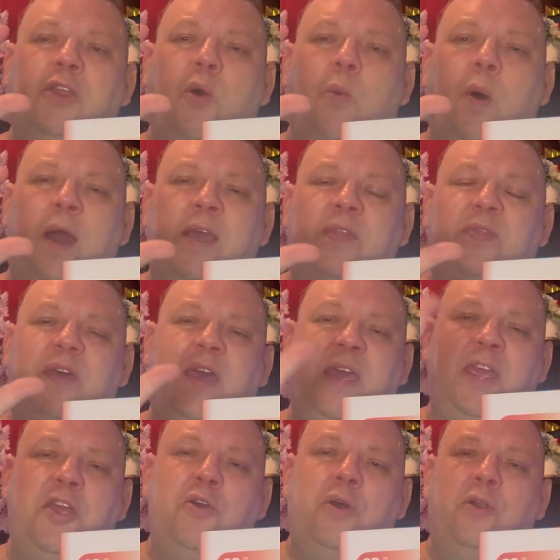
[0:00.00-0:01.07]
the white
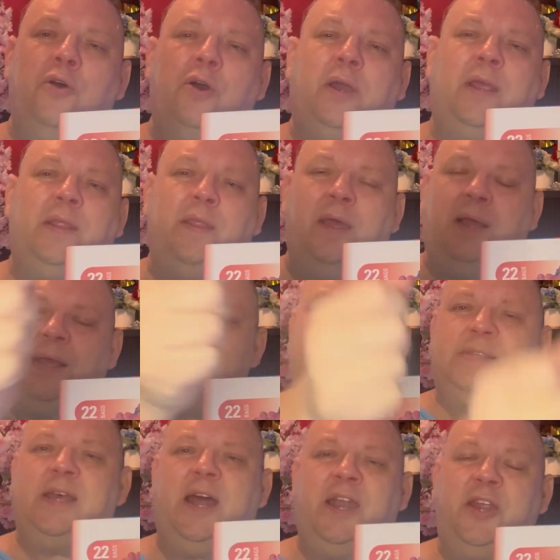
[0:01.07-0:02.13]
thing you can hook in the
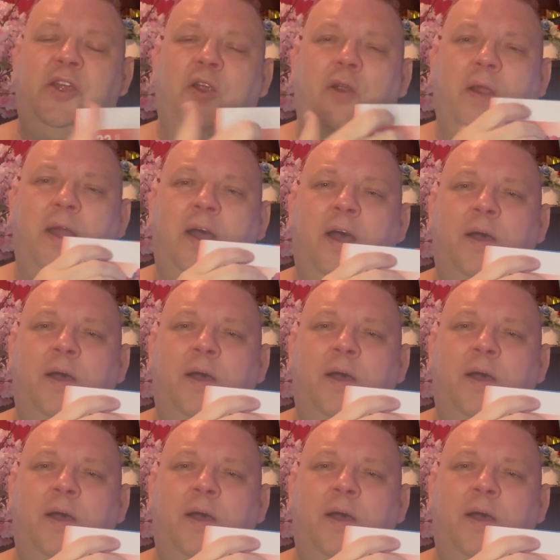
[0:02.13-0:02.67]
inside of your,